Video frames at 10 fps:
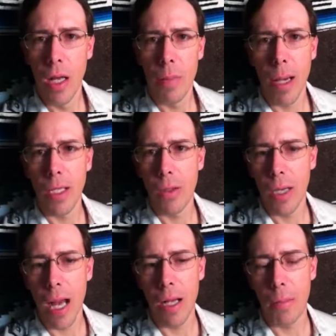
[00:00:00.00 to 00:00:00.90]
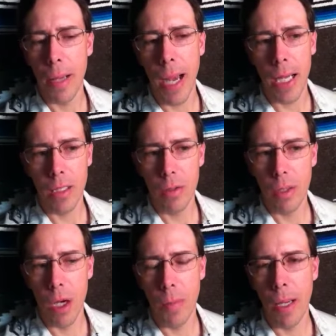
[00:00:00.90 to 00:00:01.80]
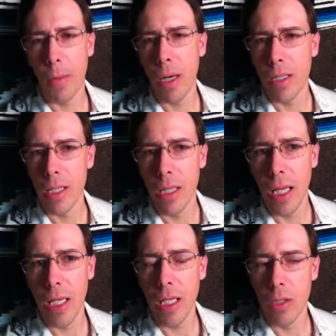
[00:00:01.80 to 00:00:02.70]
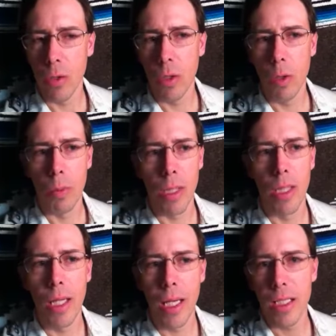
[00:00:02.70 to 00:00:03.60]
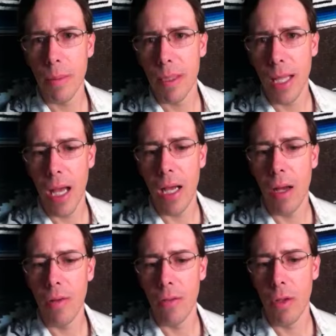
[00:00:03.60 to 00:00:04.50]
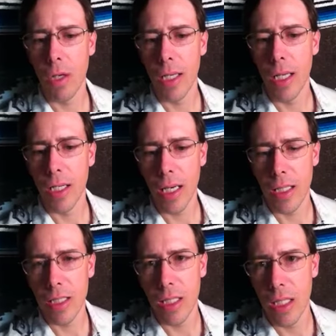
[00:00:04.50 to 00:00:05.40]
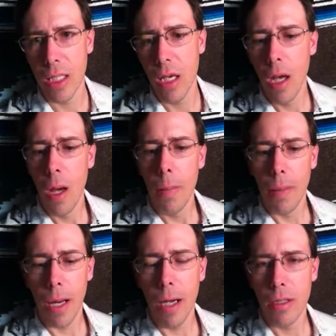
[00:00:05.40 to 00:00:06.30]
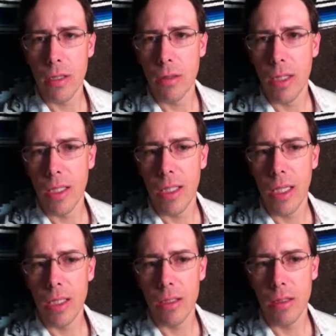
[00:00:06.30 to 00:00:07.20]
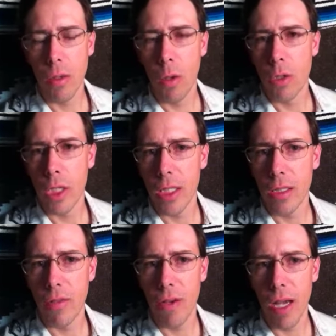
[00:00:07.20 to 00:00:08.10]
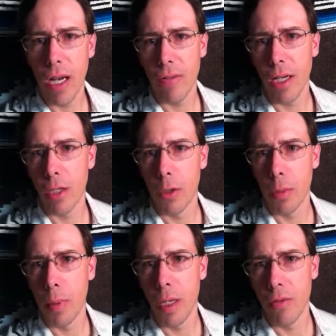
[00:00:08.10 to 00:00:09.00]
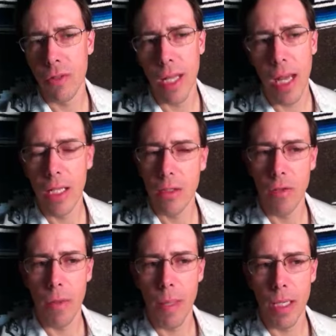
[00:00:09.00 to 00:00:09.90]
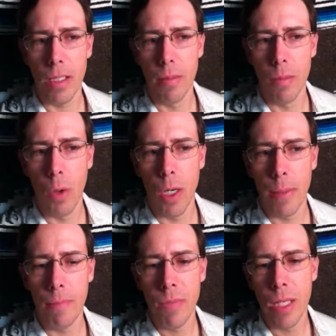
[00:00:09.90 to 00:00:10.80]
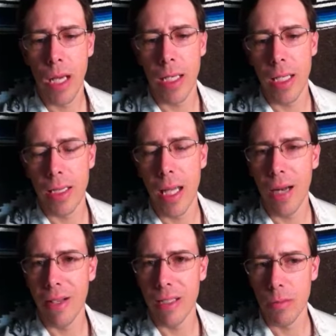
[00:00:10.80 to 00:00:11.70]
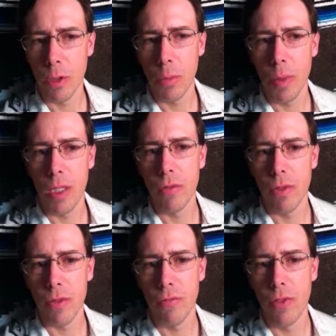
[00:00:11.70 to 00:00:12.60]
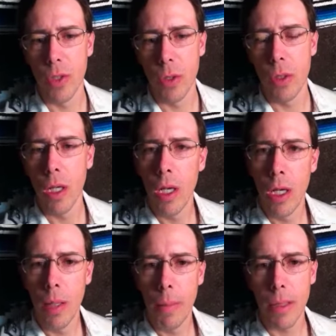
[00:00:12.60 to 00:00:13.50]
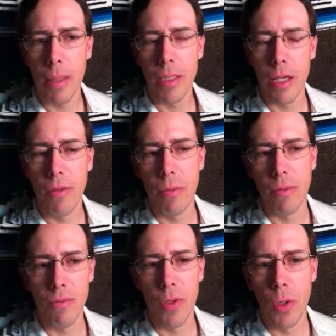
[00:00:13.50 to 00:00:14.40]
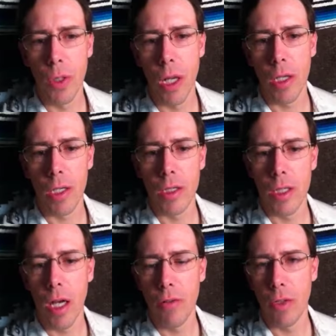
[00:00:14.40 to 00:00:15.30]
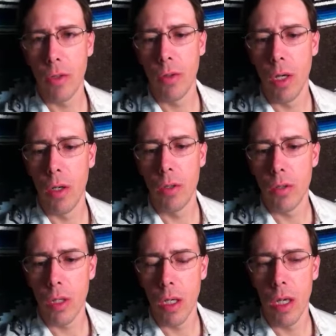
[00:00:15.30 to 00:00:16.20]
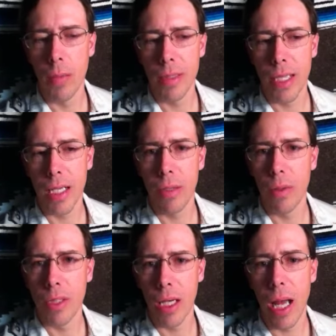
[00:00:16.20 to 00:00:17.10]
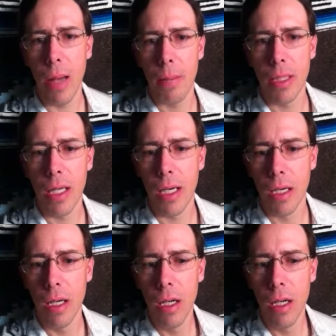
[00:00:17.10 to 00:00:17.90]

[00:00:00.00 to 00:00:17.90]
Might do an out and back, you know, might run out to the lake and do a loop around the lake, something like that. I have to look at it and kind of see. But I also need to get oil change in the van. I've got a Groupon for that. So if I make it to Des Moines, I can hit that. I got some Groupons for some food, pick myself up some food and all that good stuff. So who knows um, exactly what's going to happen there.